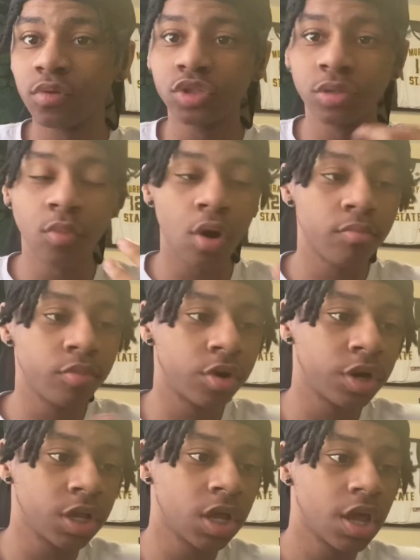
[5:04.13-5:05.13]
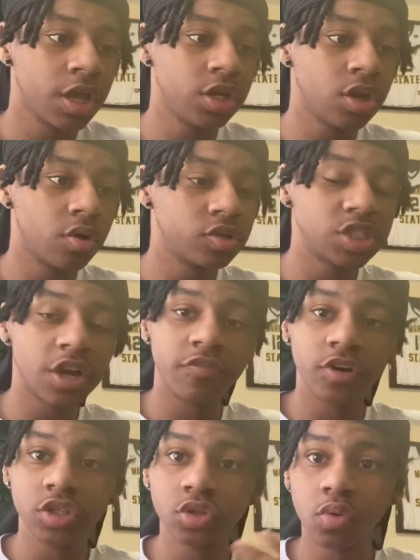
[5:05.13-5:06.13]
Jamal Murray, you know,
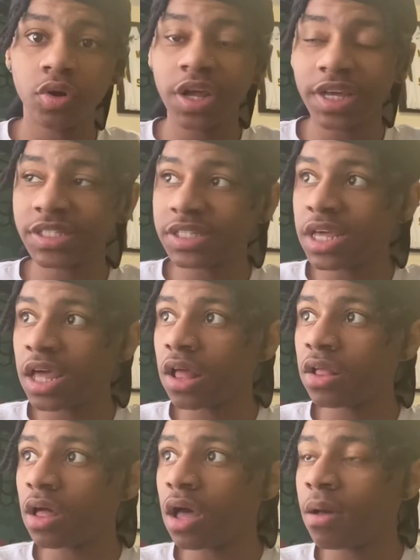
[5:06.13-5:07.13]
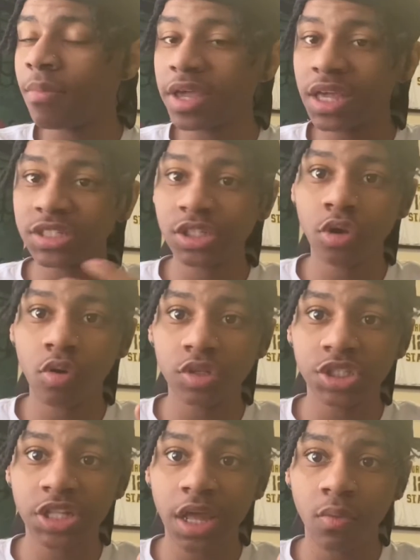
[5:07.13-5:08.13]
suffered a torn ACL against the Golden
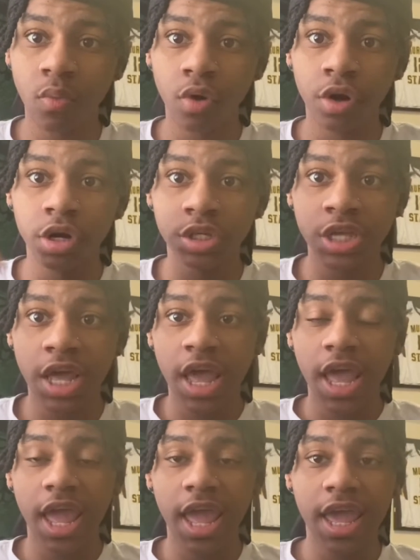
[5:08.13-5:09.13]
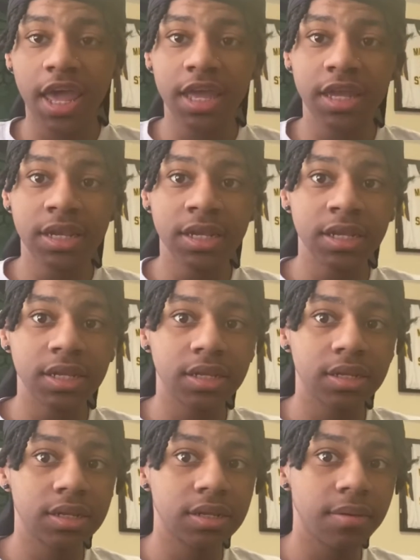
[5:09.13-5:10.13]
State Warriors. And
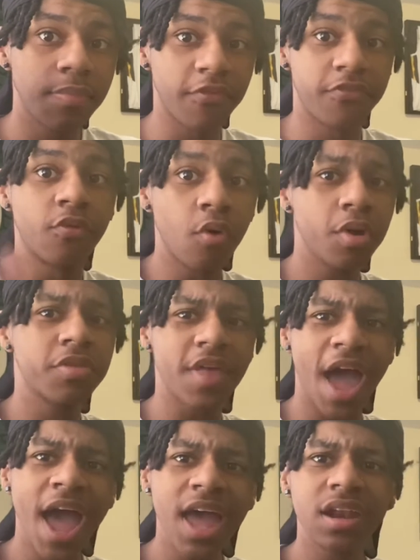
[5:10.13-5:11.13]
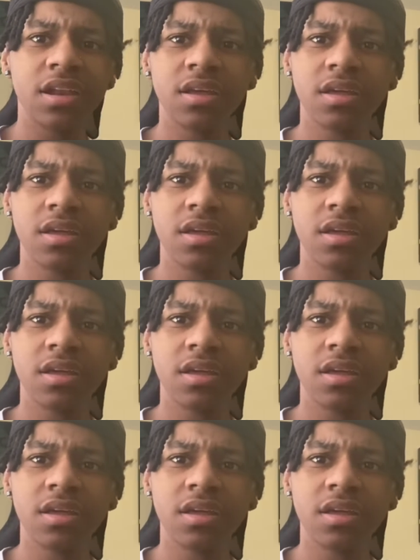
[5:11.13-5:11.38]
before that,